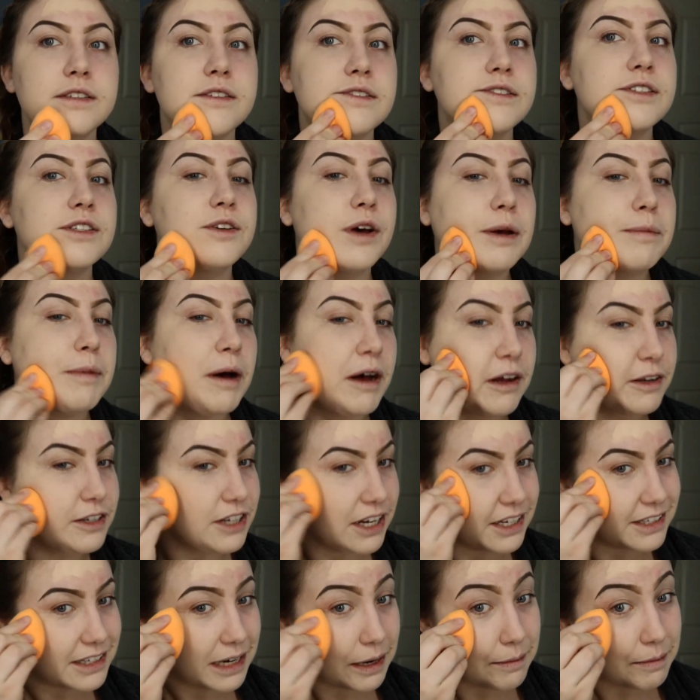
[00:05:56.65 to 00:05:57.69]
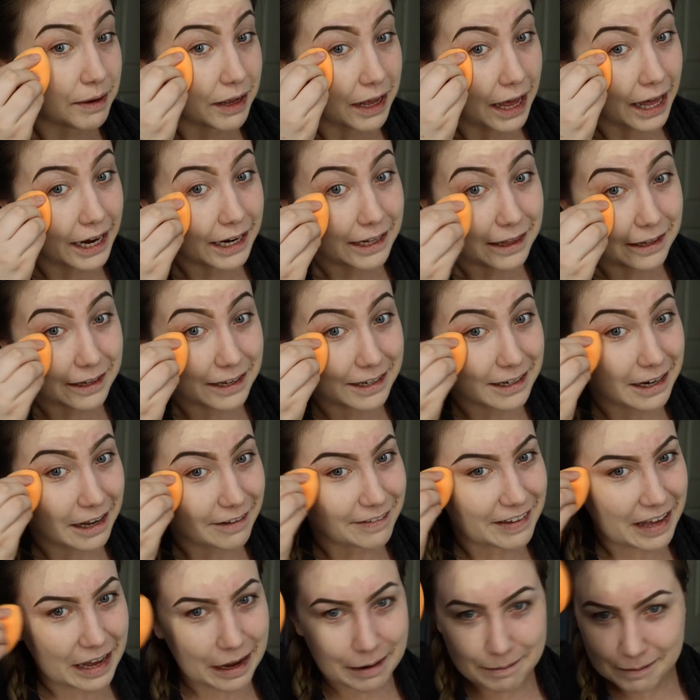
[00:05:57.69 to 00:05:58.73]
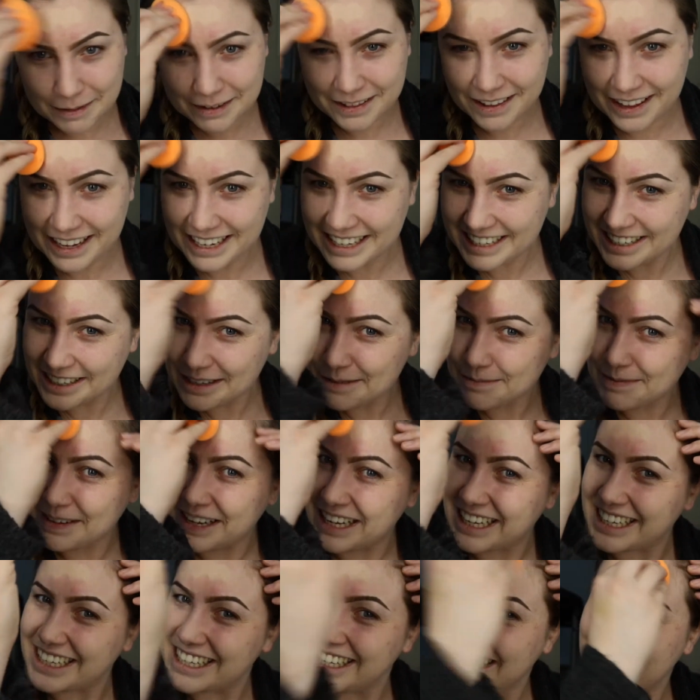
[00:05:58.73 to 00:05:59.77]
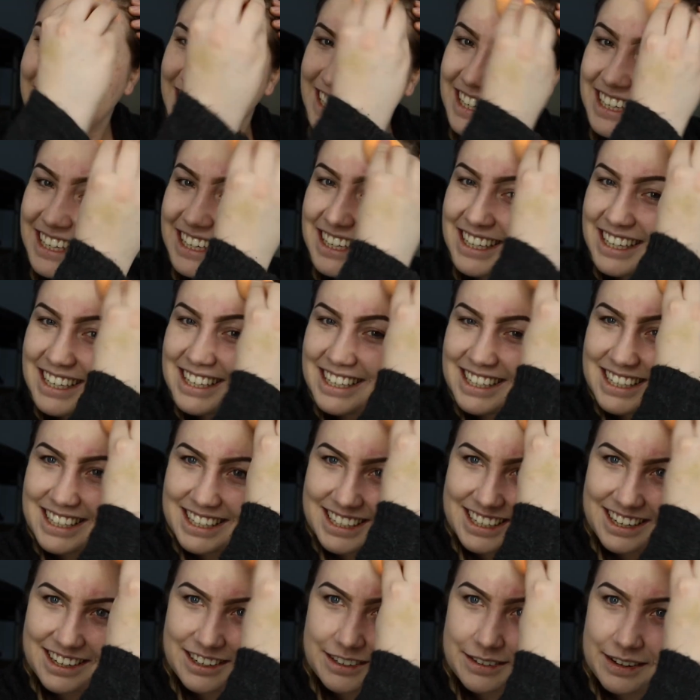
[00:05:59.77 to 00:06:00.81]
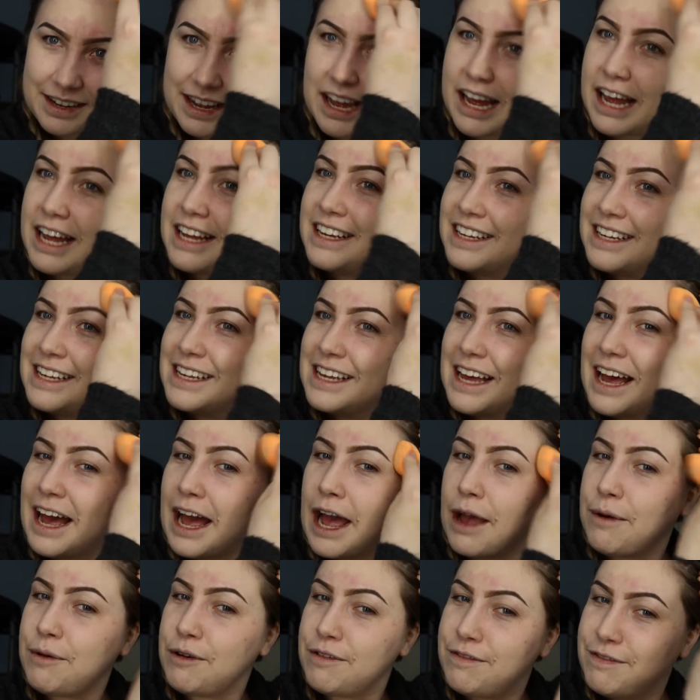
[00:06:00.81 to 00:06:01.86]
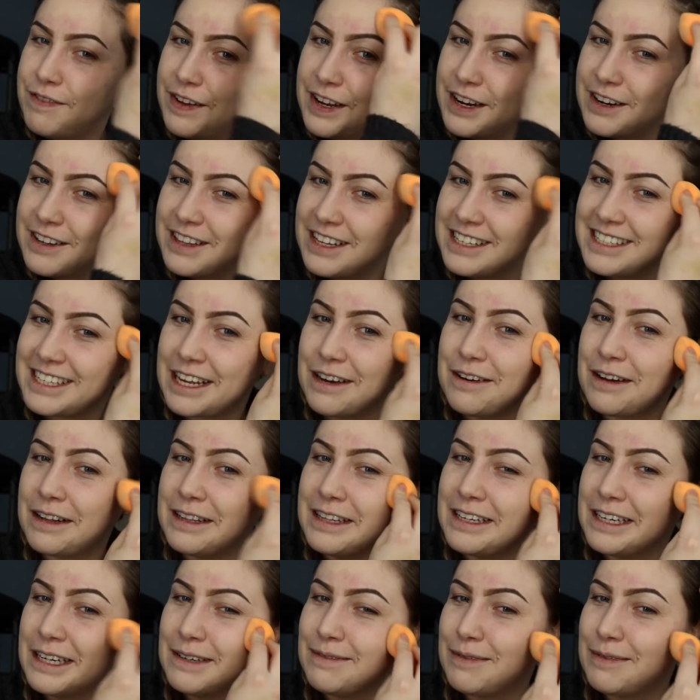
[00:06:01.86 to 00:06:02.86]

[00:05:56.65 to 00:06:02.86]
So I apologize that I'm kind of looking off camera a lot here, but you know, I will figure this out a little